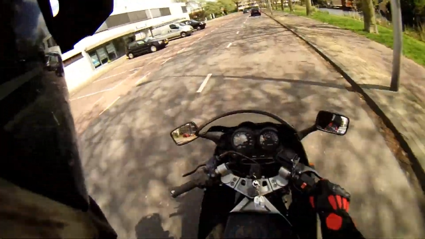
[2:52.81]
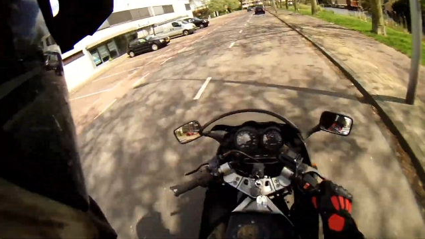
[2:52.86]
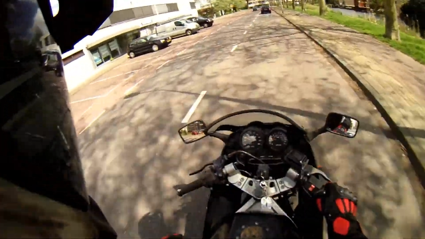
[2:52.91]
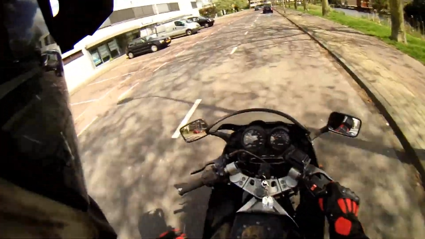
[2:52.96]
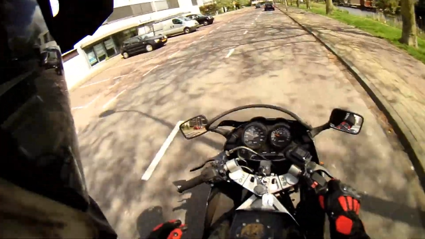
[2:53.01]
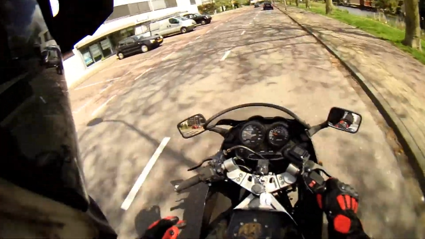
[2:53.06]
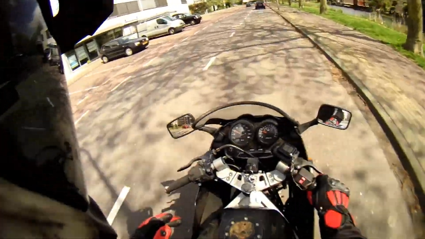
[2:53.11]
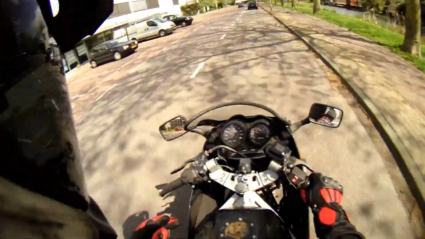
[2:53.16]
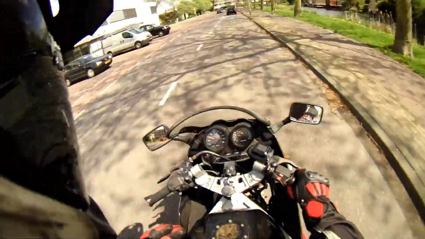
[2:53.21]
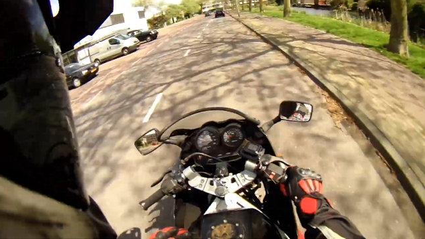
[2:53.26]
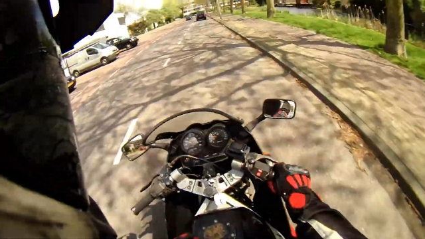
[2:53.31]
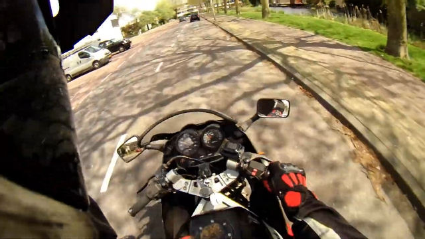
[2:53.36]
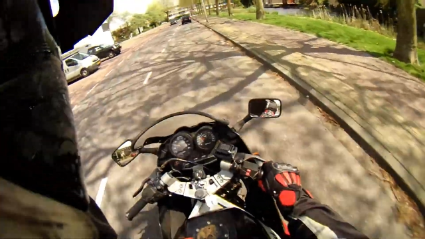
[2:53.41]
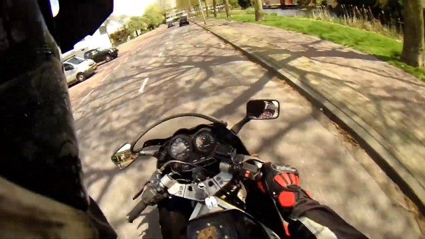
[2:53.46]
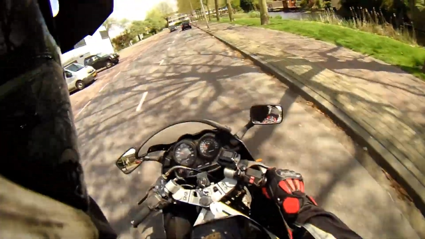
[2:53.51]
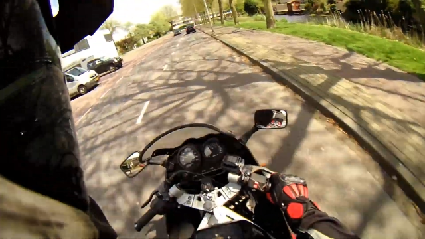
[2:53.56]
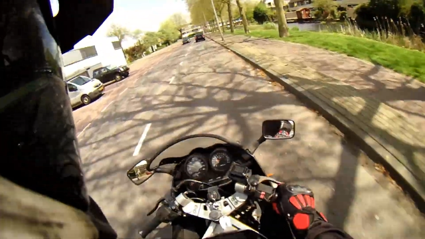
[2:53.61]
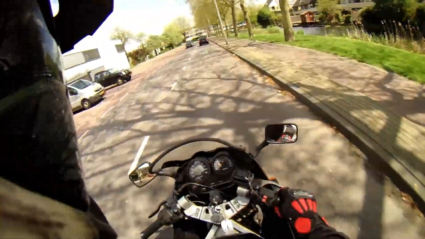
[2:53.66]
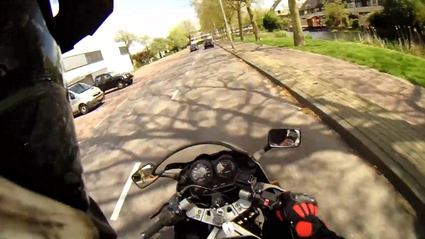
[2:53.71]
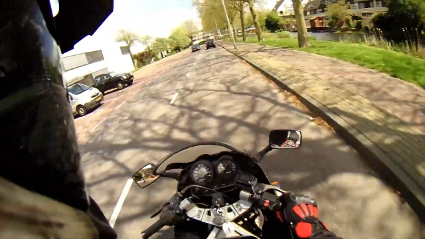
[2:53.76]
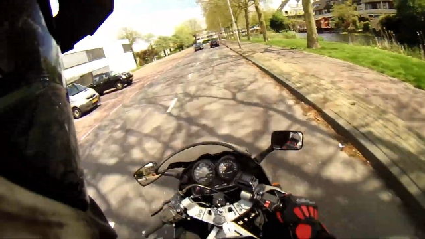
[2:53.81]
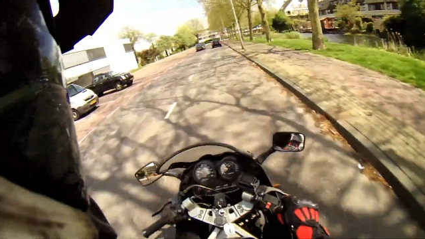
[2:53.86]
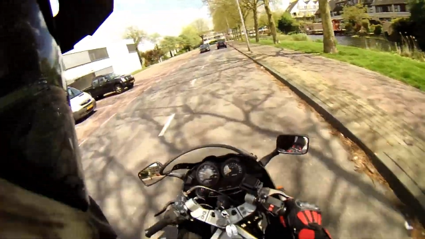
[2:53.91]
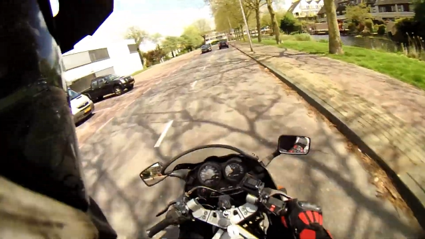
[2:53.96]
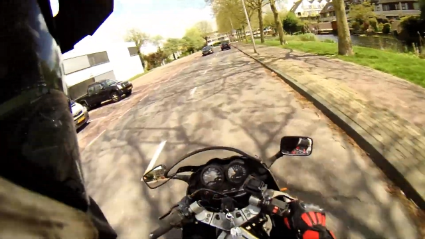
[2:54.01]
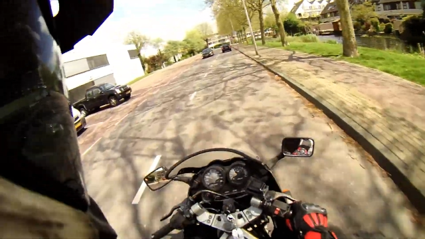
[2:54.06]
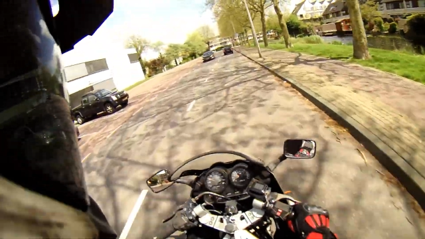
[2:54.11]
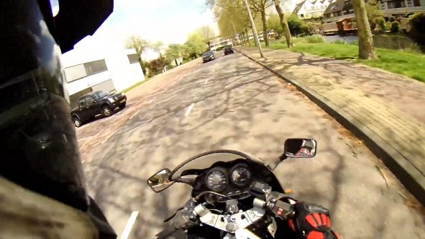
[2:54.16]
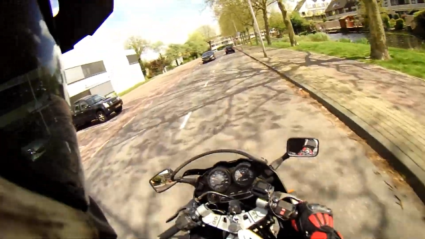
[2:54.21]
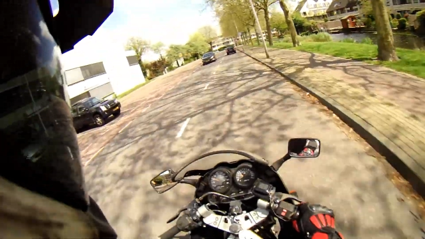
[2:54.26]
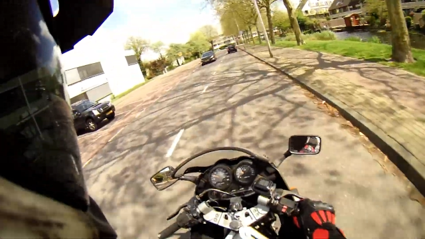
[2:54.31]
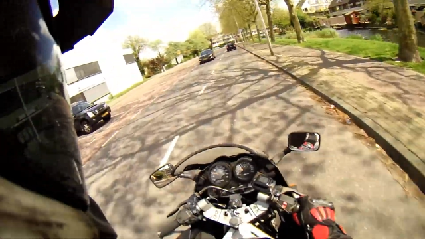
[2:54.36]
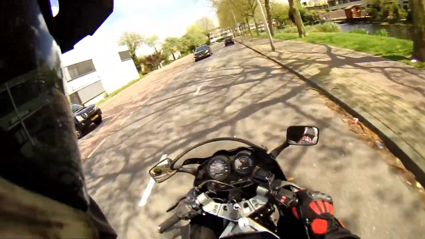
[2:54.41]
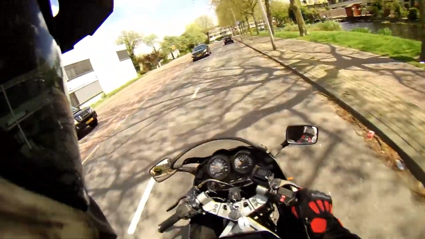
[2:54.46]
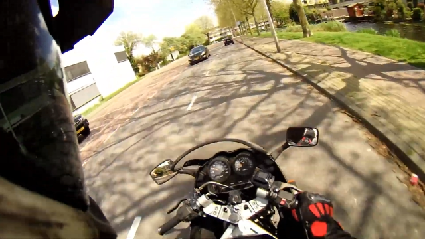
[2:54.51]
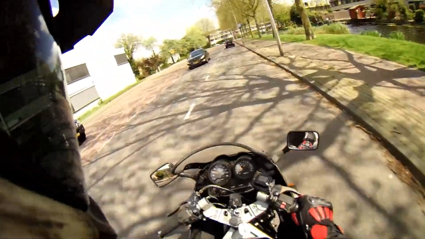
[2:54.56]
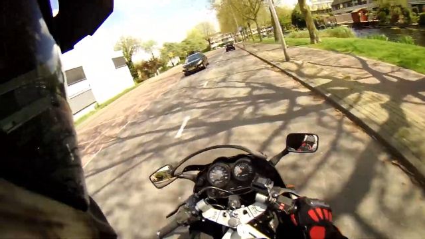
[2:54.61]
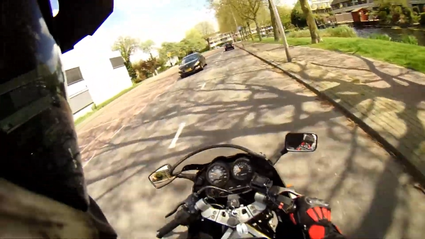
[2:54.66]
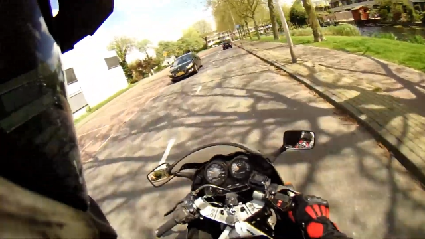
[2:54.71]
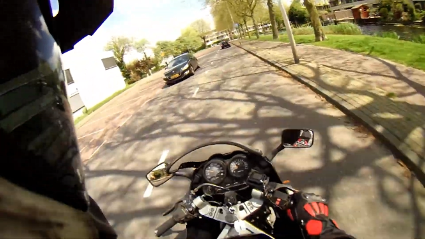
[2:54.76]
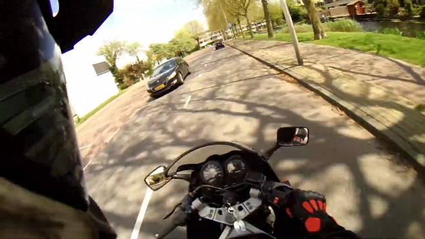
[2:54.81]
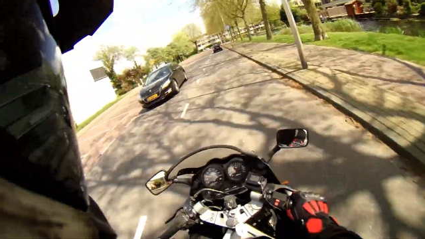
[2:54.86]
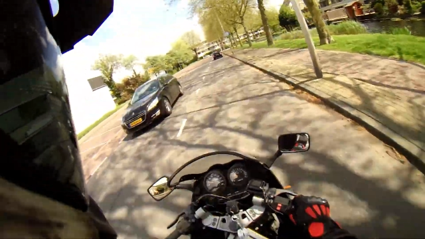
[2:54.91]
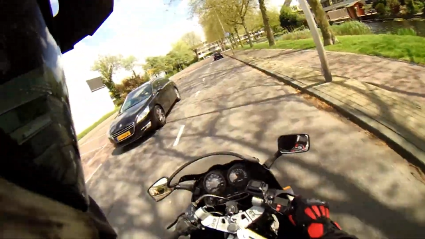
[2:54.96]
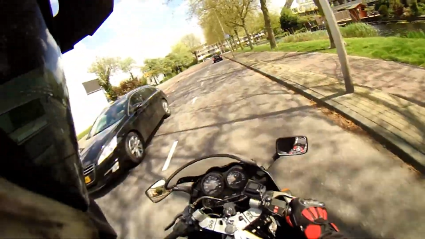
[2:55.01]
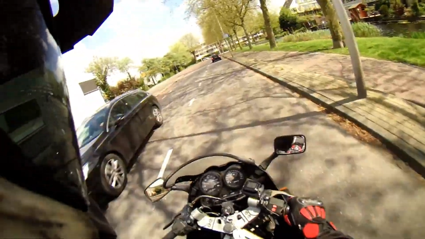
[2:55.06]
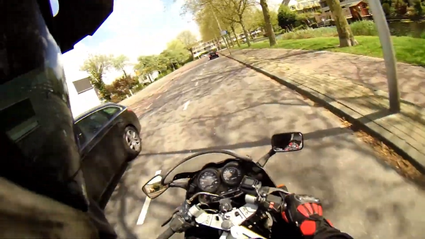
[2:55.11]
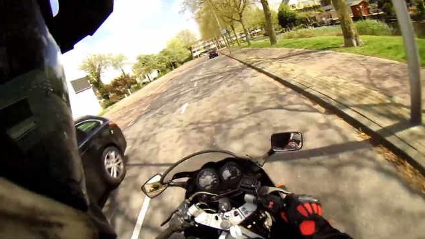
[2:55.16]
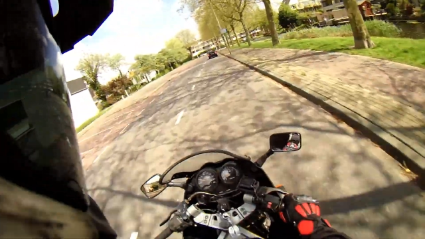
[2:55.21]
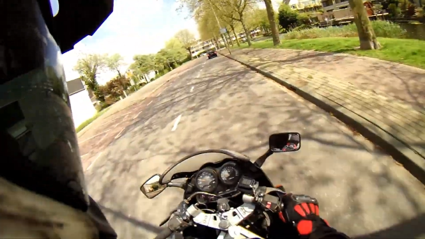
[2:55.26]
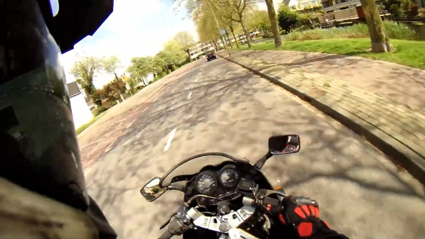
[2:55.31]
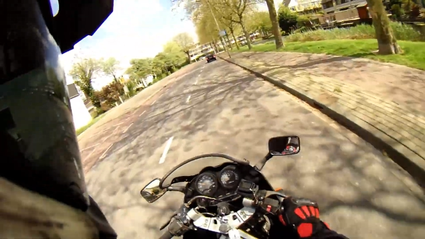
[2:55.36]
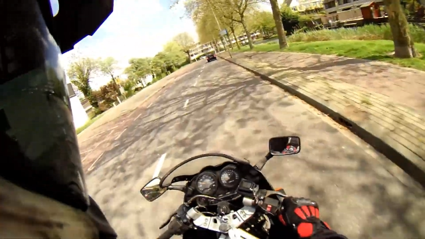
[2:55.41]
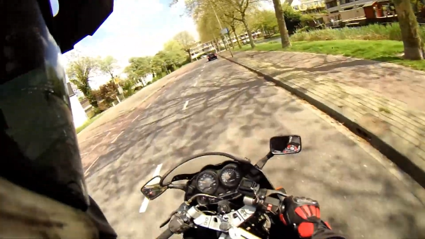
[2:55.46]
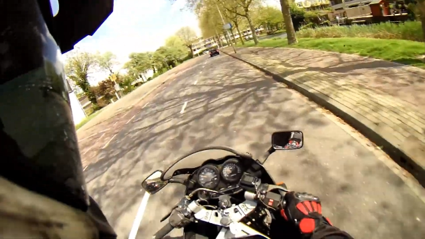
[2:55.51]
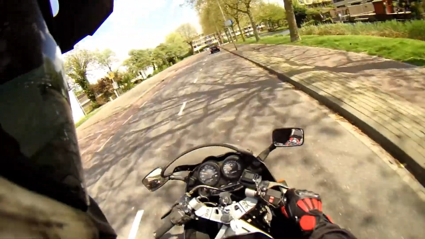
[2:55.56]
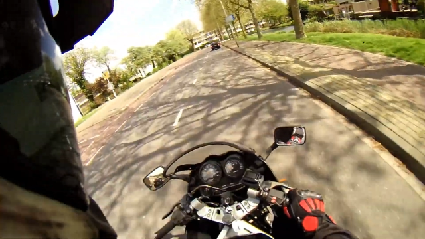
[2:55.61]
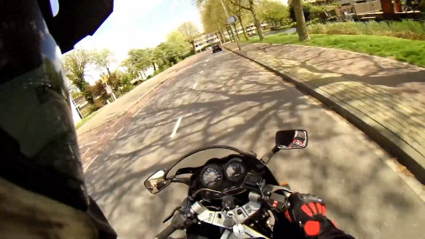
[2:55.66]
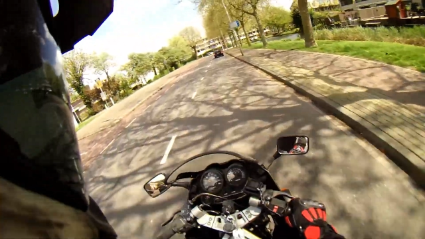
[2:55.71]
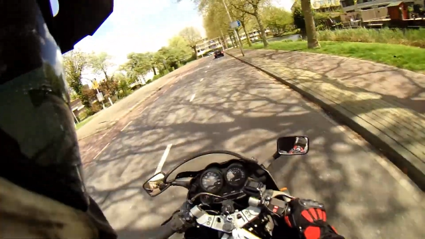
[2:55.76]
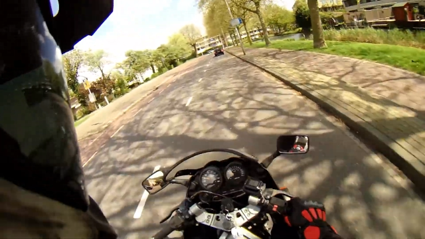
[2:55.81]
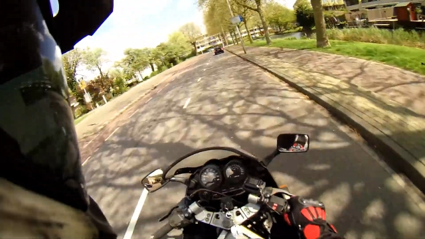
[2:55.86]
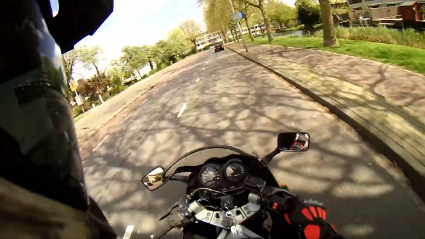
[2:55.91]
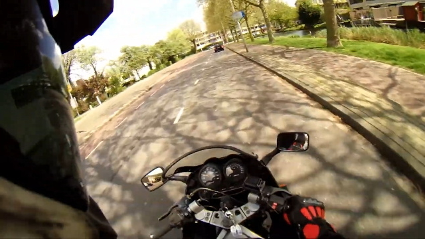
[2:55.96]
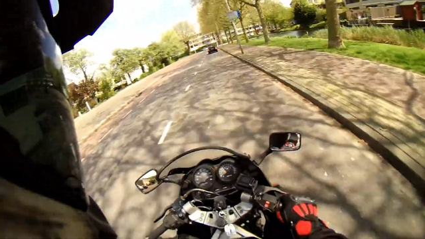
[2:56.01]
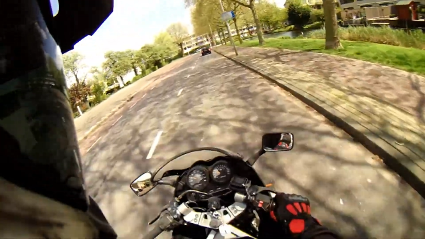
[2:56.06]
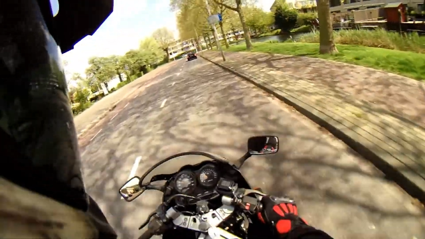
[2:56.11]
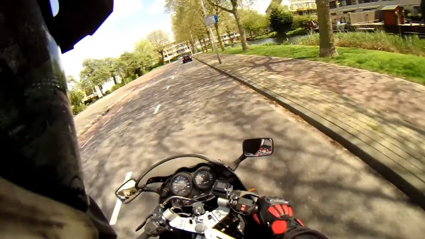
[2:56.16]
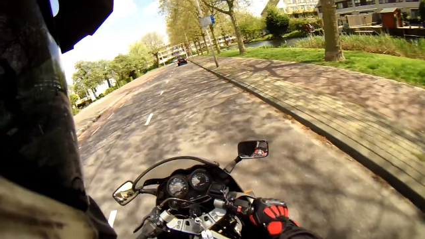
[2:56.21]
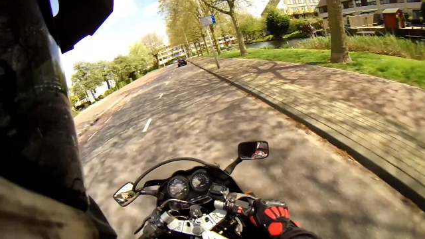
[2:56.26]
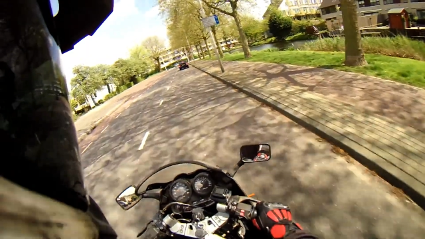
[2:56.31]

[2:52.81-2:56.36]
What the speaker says: [unreadable: no face in view]